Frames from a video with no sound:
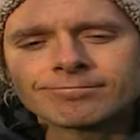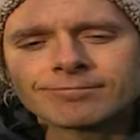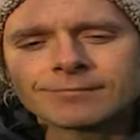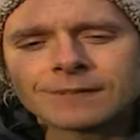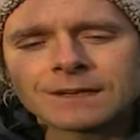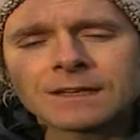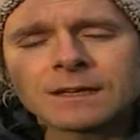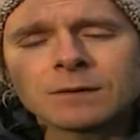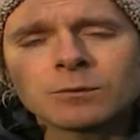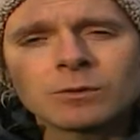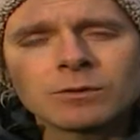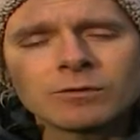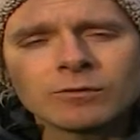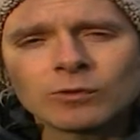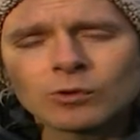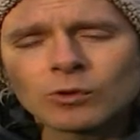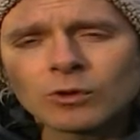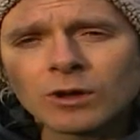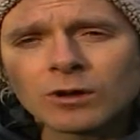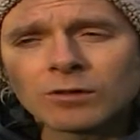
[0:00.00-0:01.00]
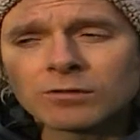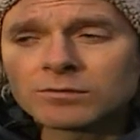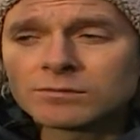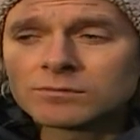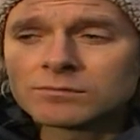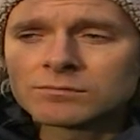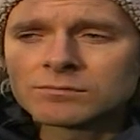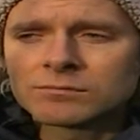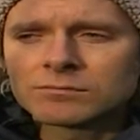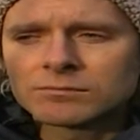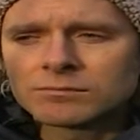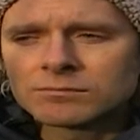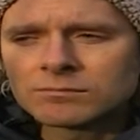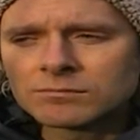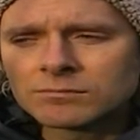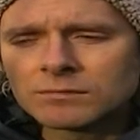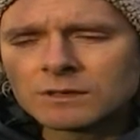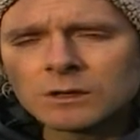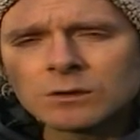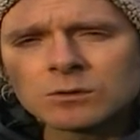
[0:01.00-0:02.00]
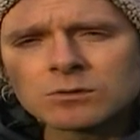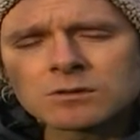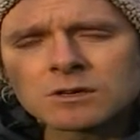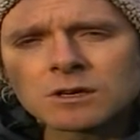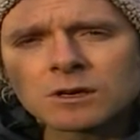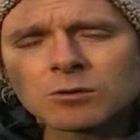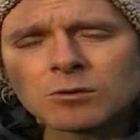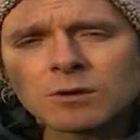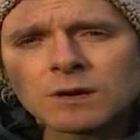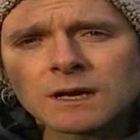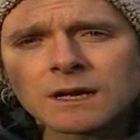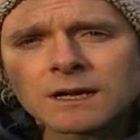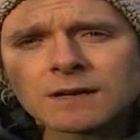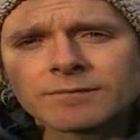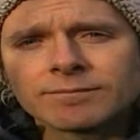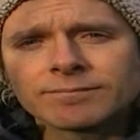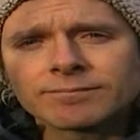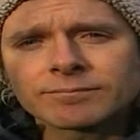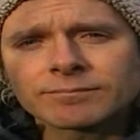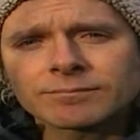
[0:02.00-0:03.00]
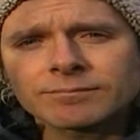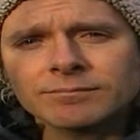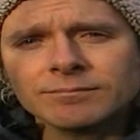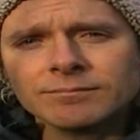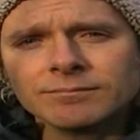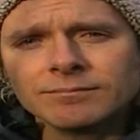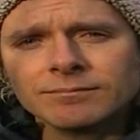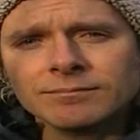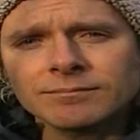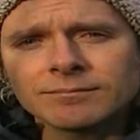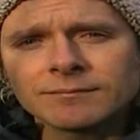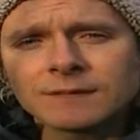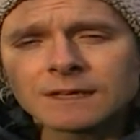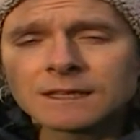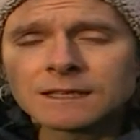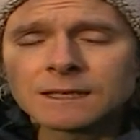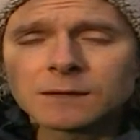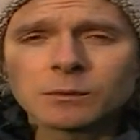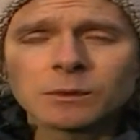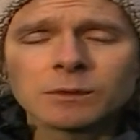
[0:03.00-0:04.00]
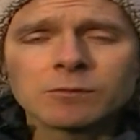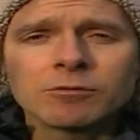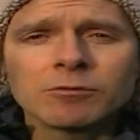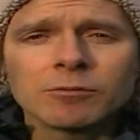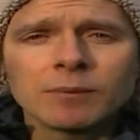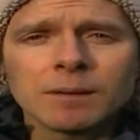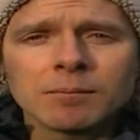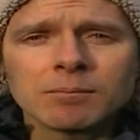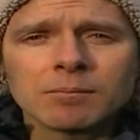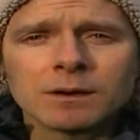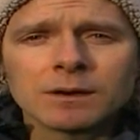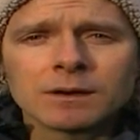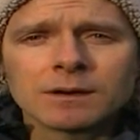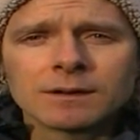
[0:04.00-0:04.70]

And then we fall off, we lose our way, and then we remember.